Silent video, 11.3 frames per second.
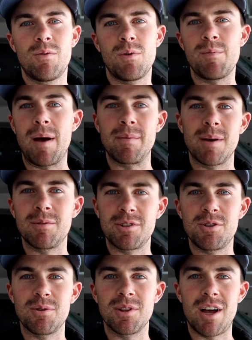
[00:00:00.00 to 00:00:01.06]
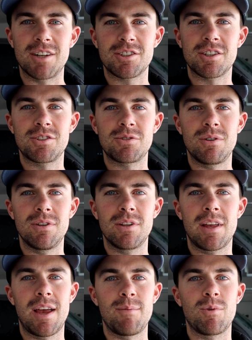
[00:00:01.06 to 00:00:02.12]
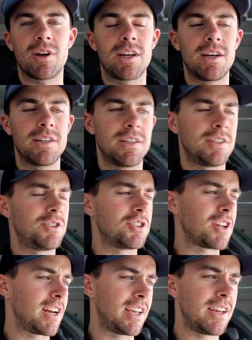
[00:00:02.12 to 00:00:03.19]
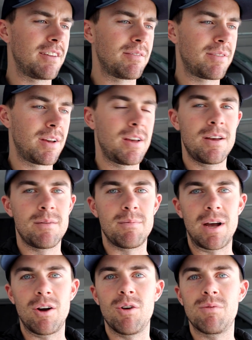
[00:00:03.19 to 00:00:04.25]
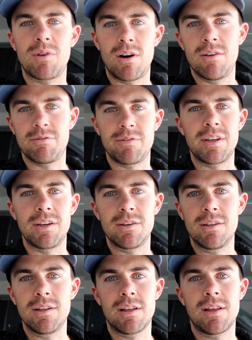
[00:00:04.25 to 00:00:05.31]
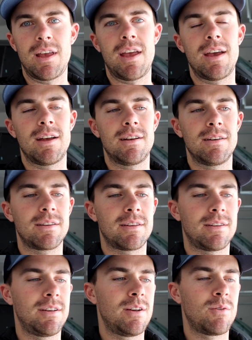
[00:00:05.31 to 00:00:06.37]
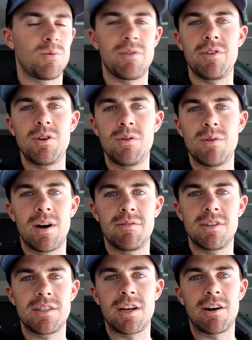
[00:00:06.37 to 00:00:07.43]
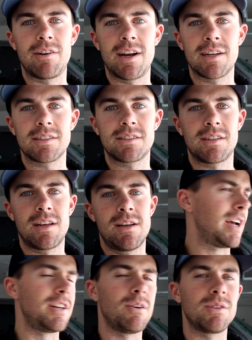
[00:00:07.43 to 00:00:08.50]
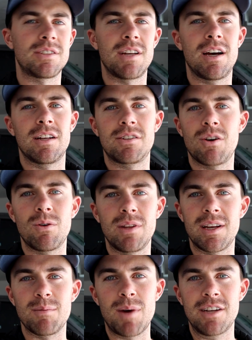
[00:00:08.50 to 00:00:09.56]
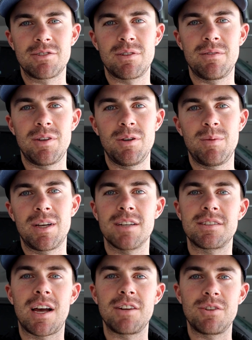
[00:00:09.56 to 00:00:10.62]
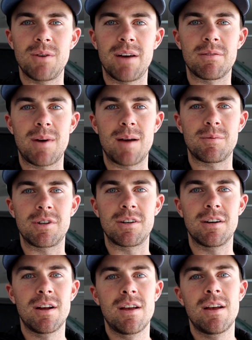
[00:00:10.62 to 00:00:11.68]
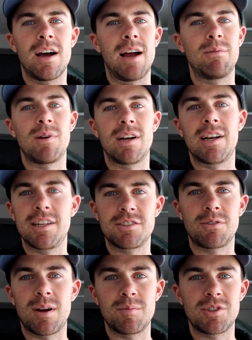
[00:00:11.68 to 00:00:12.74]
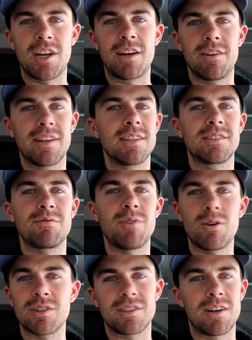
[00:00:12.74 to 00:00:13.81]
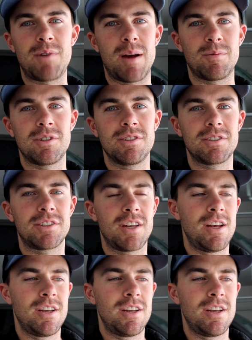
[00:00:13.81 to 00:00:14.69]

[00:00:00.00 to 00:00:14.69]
We might be able to do a launch control, and we're gonna just kind of give my overall feel and review of the TRX. I know it's not a totally unbiased review because I do have a Raptor. I run an Instagram channel that is focused on Raptors.